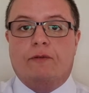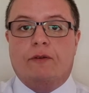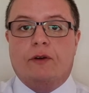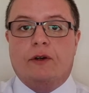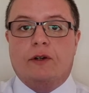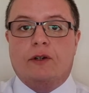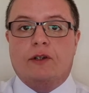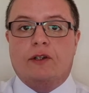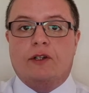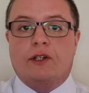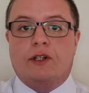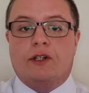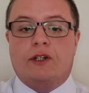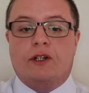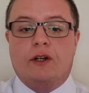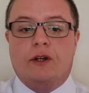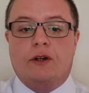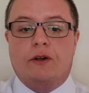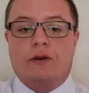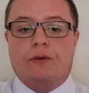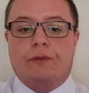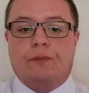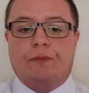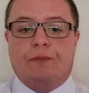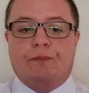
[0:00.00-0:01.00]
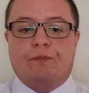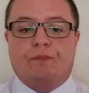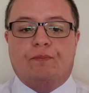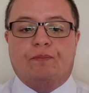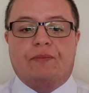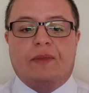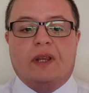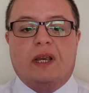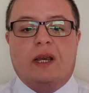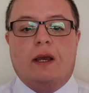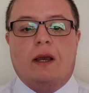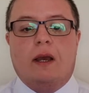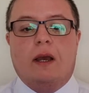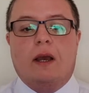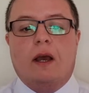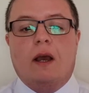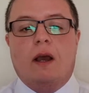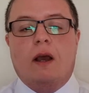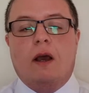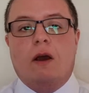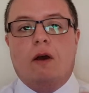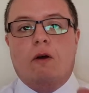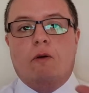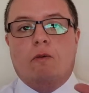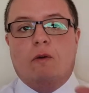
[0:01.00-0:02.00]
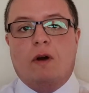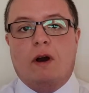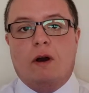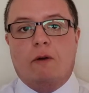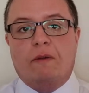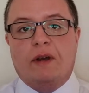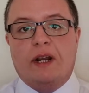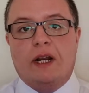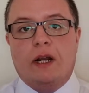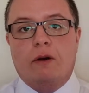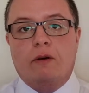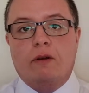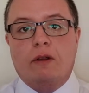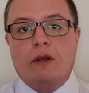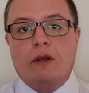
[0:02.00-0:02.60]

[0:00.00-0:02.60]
verse 2. While we know